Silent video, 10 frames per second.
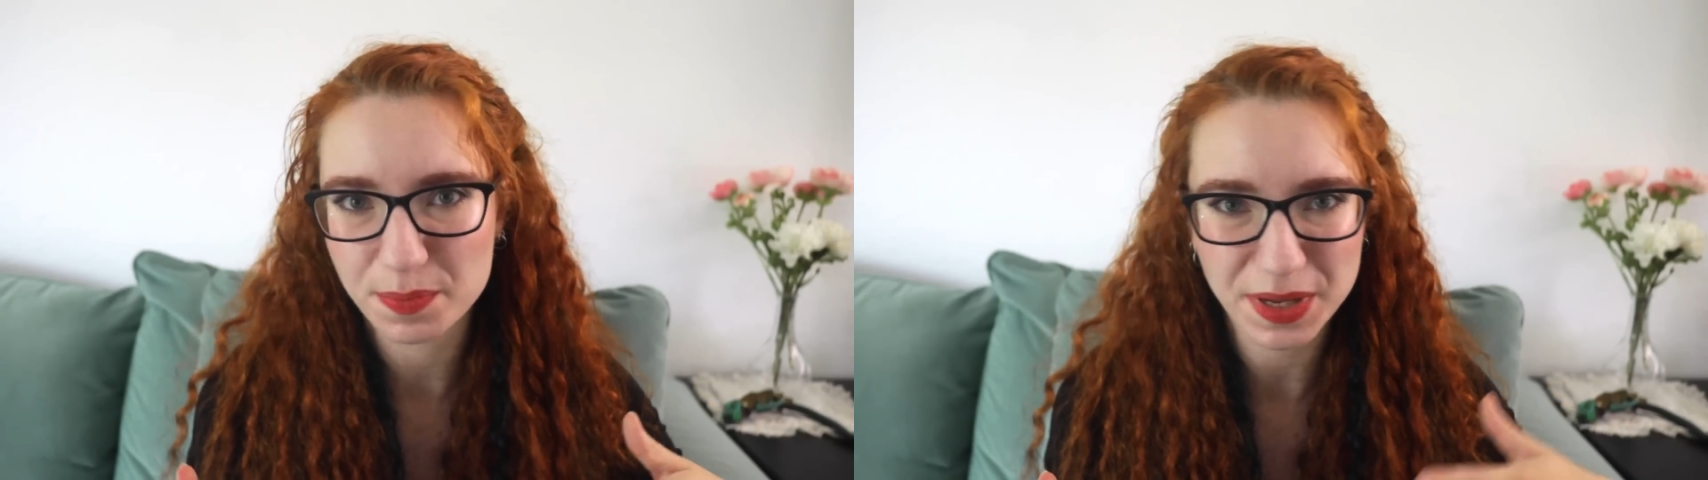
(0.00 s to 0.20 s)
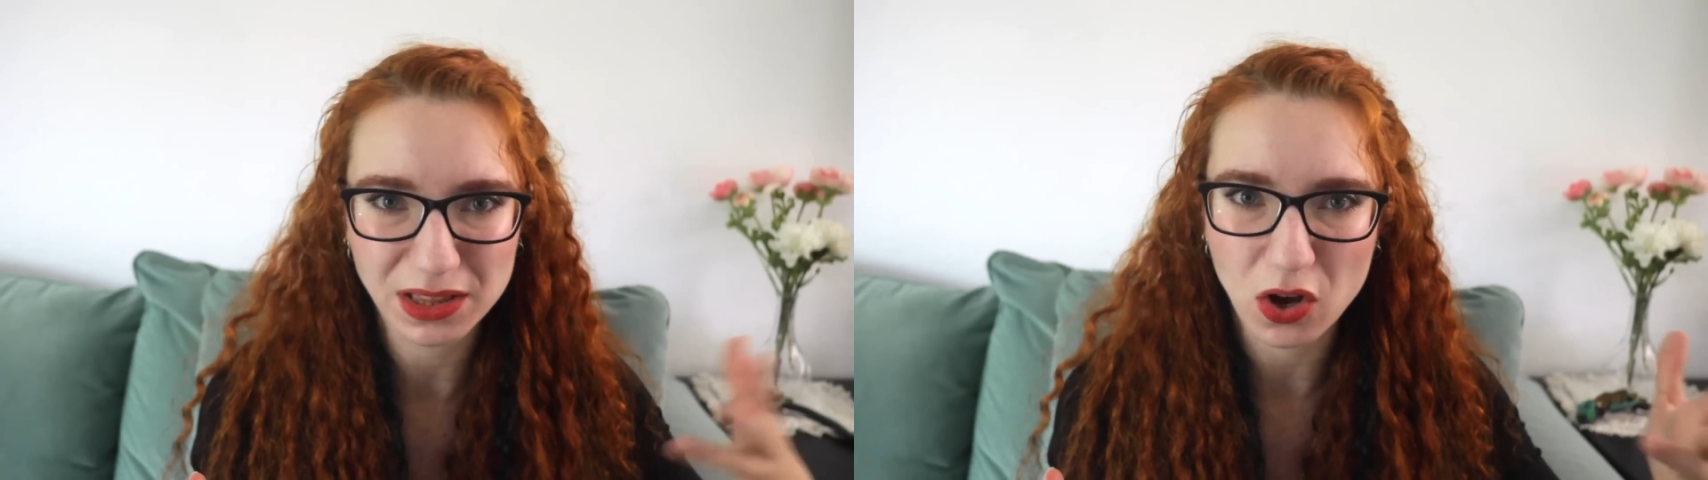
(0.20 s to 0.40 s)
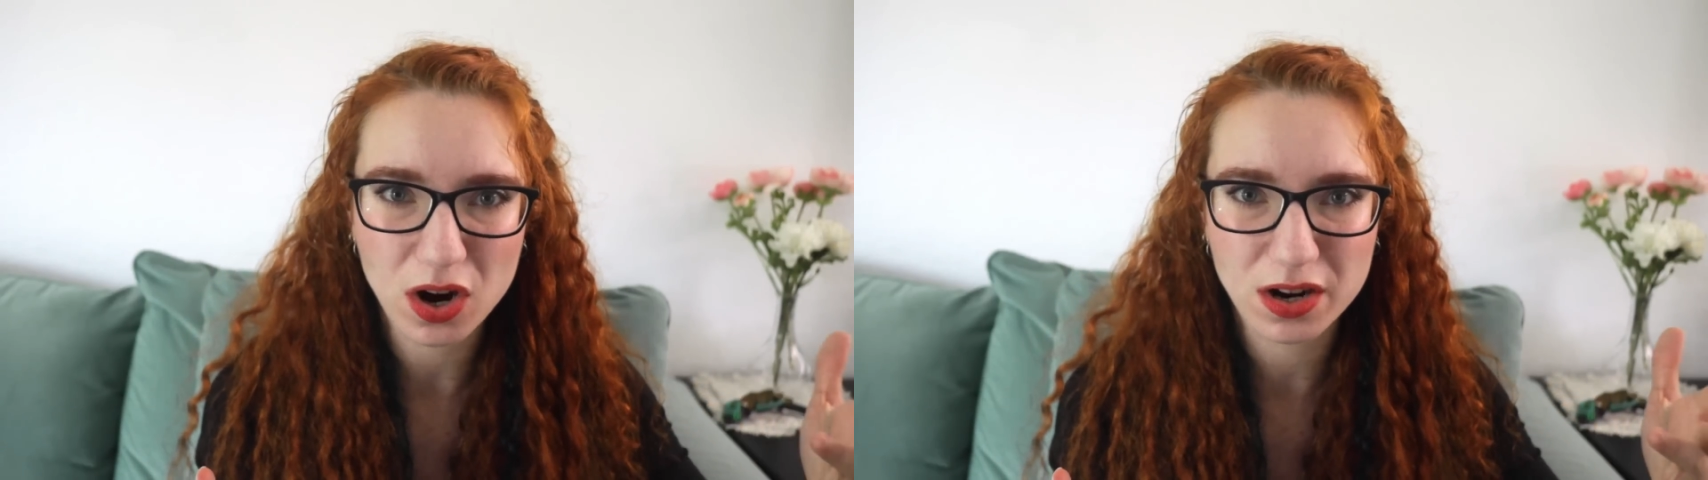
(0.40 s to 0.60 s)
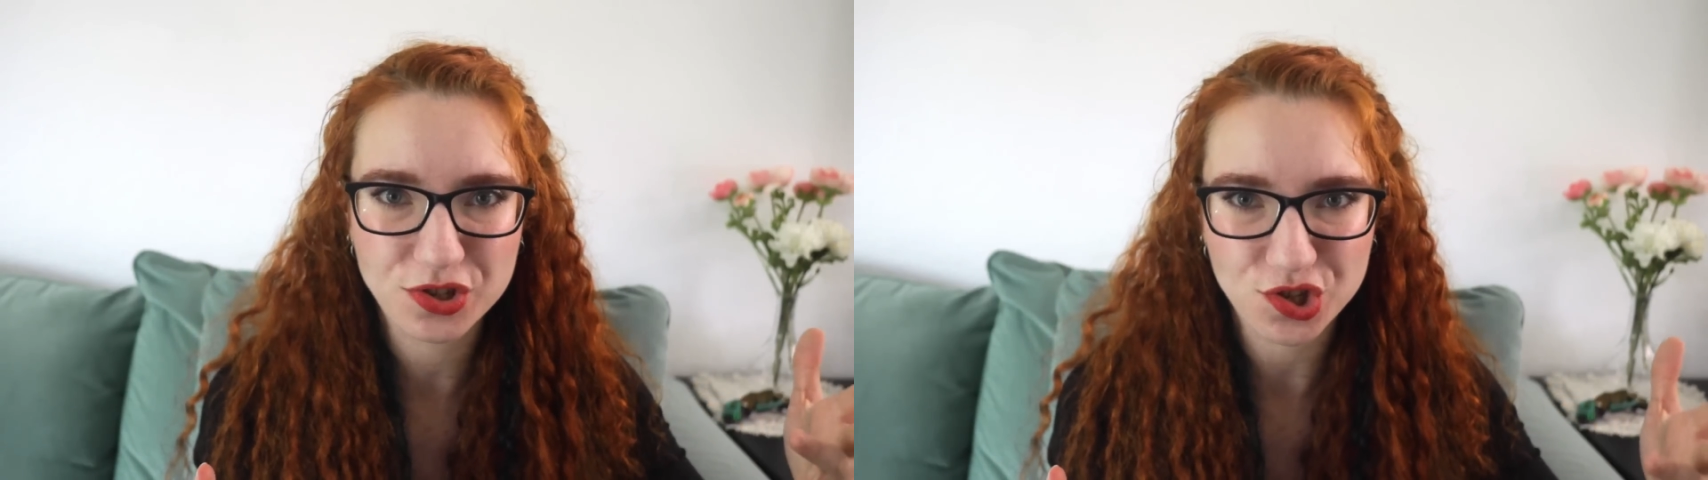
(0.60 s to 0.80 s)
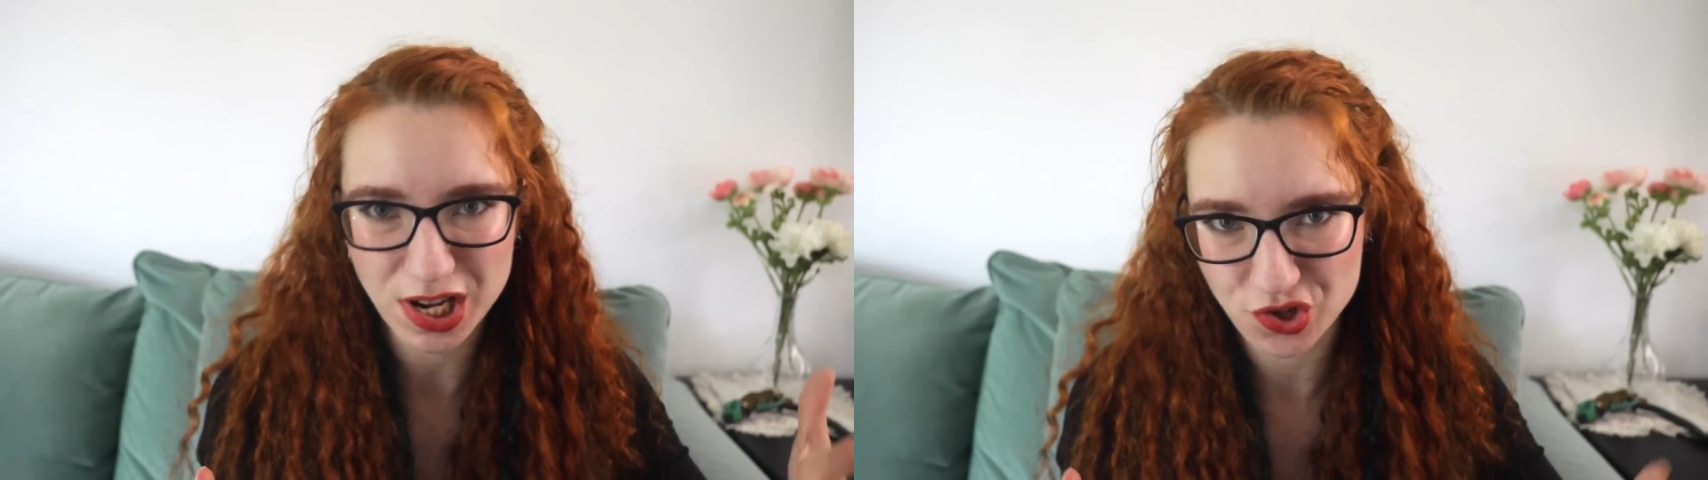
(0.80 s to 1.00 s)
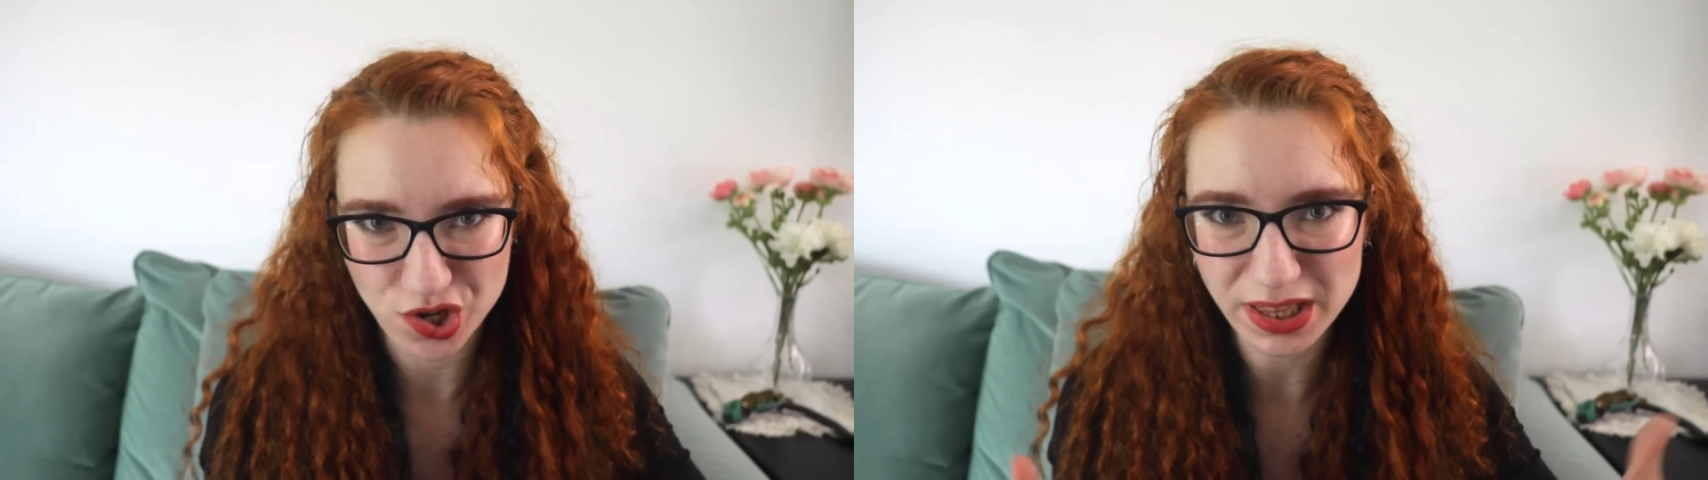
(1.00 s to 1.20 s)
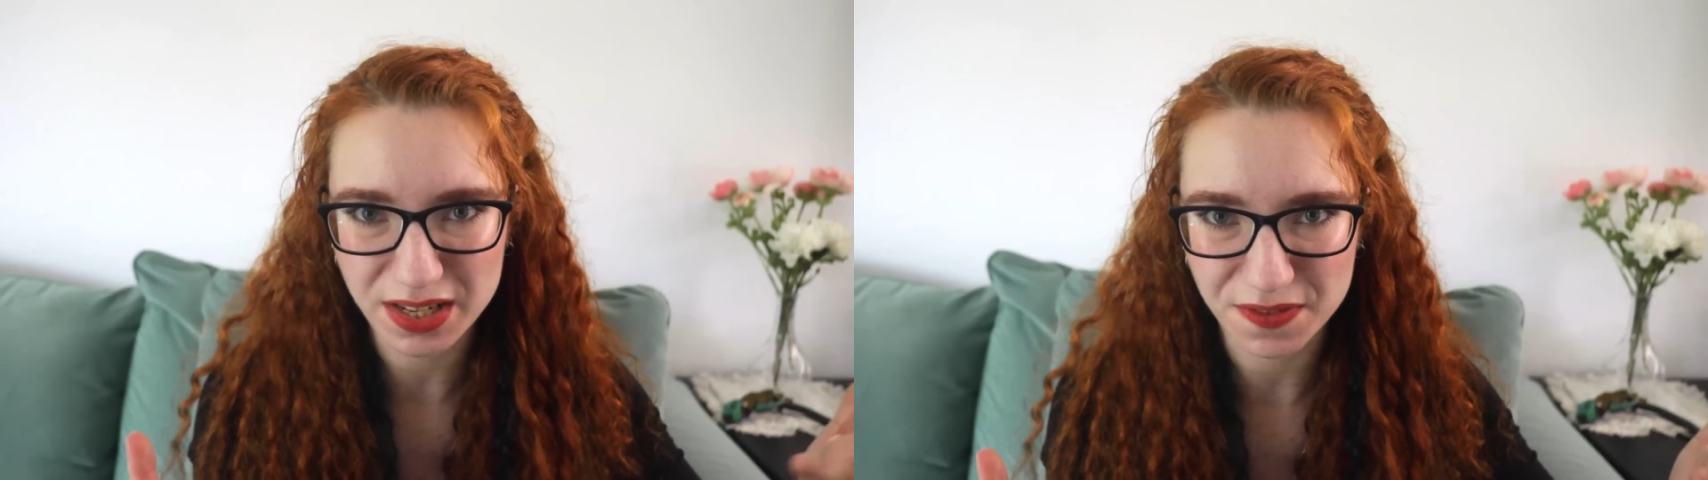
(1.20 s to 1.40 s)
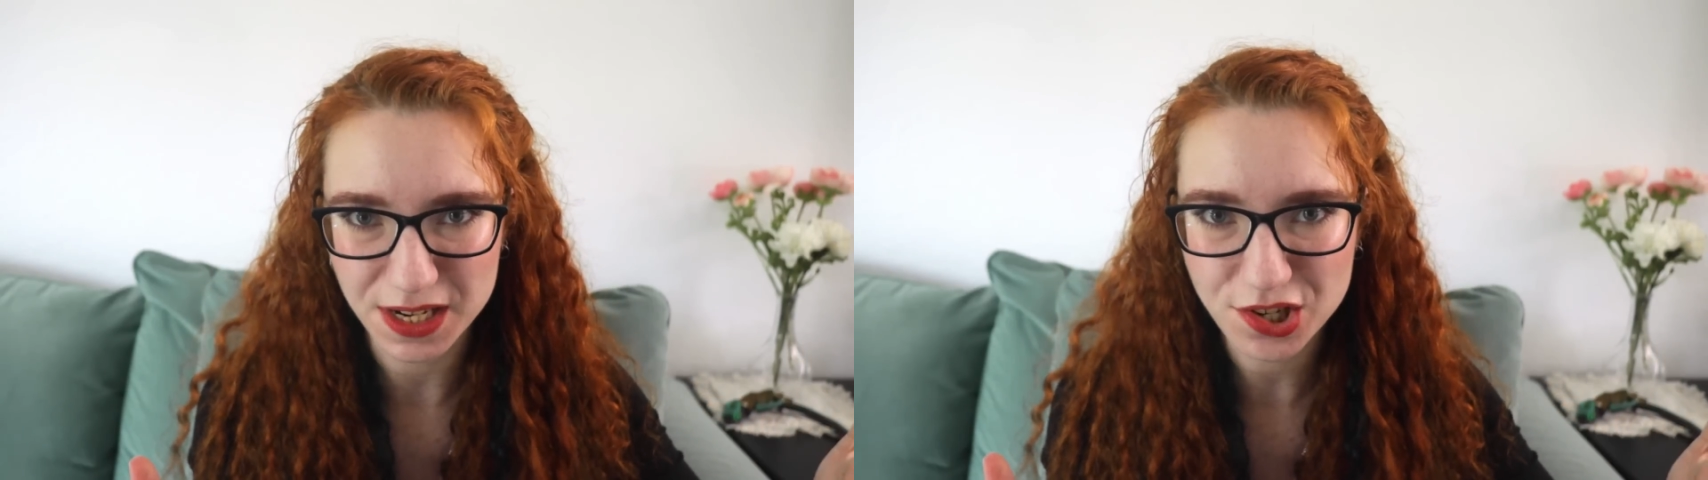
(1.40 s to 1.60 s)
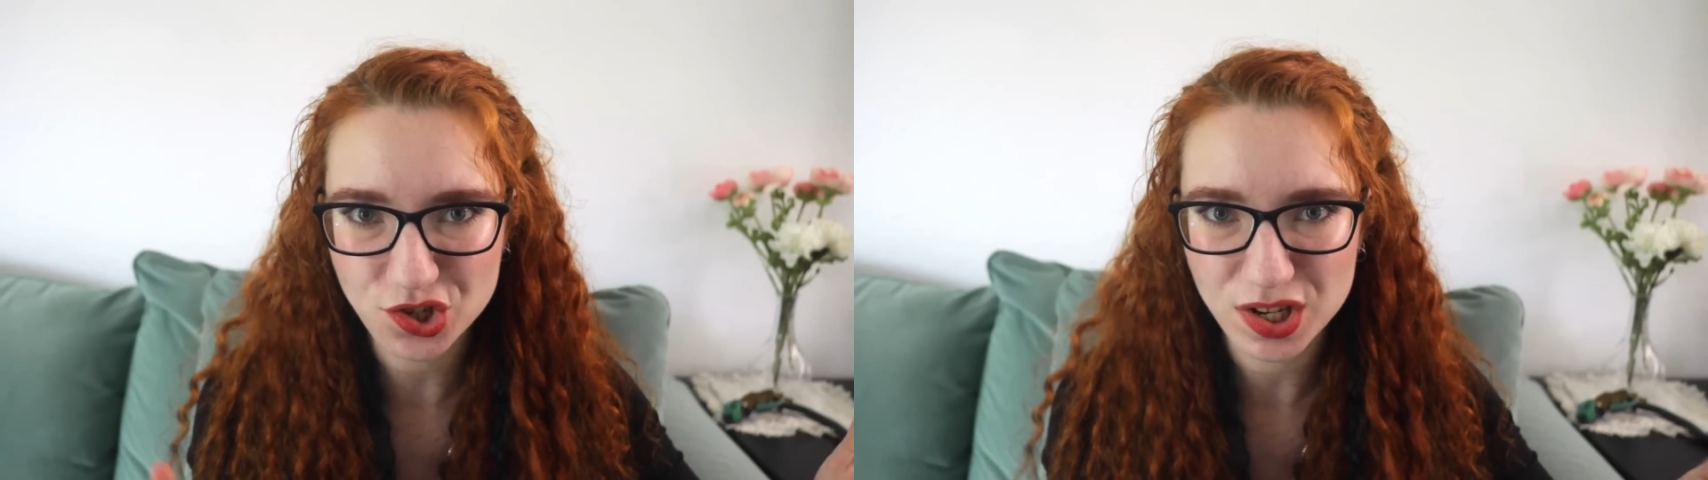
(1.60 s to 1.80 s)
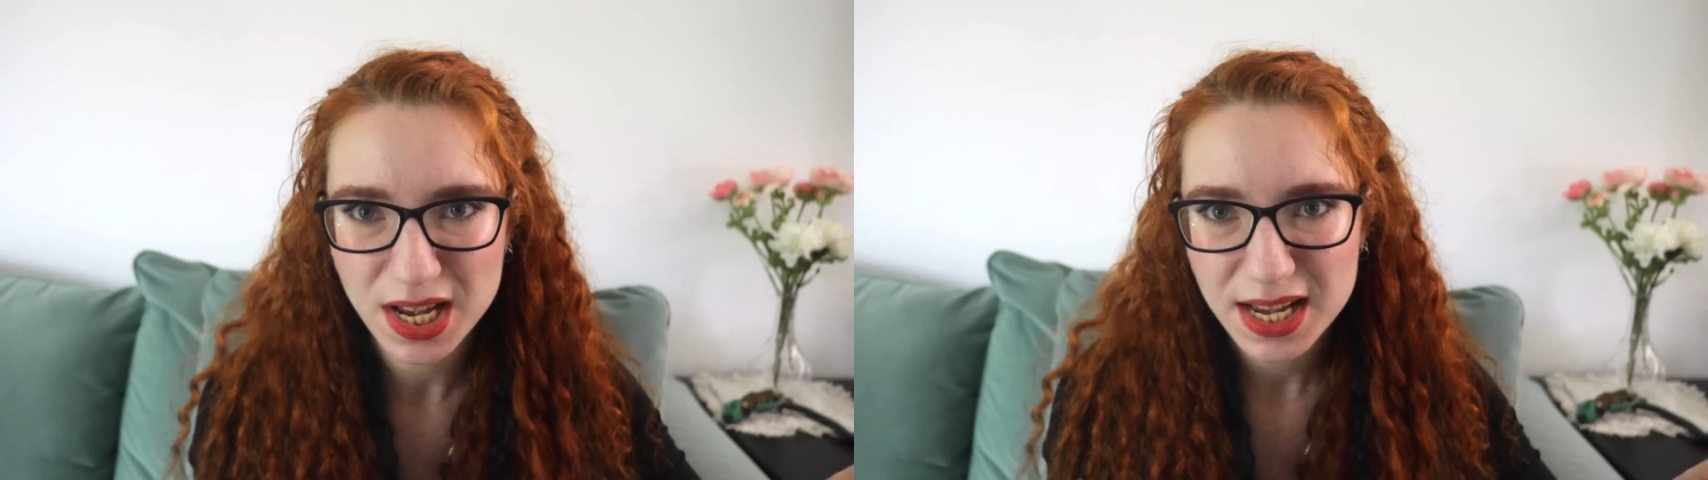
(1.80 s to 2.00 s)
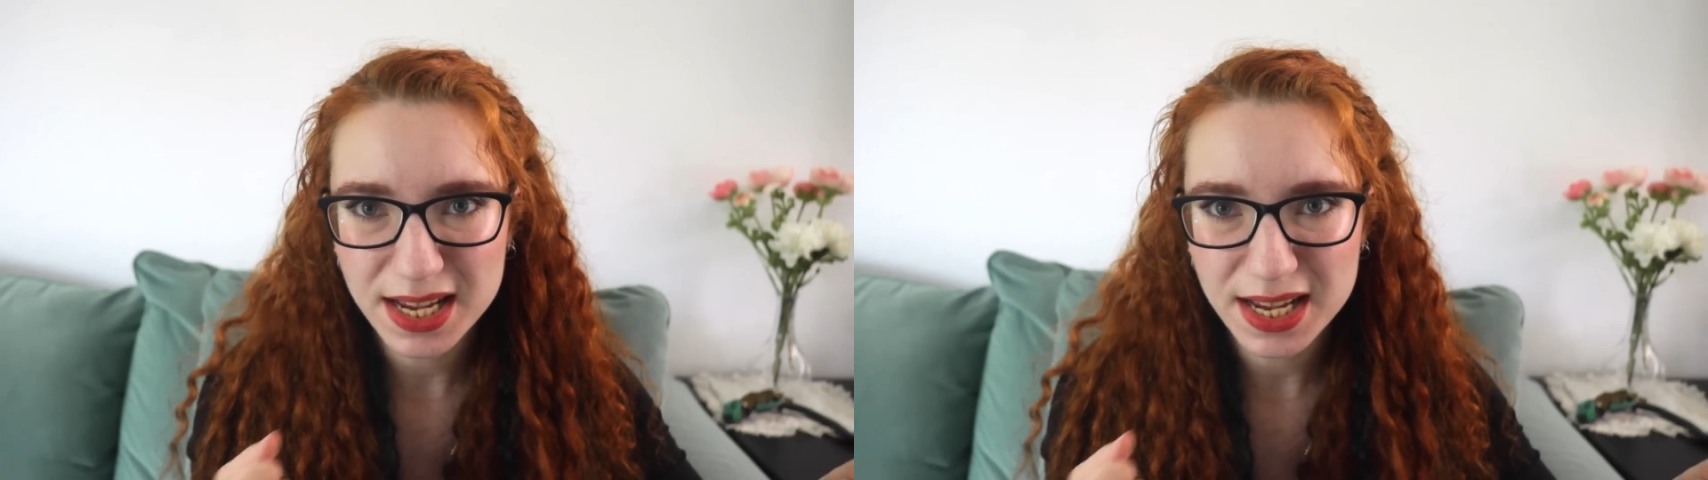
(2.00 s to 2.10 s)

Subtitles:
a bit large, and gently finished,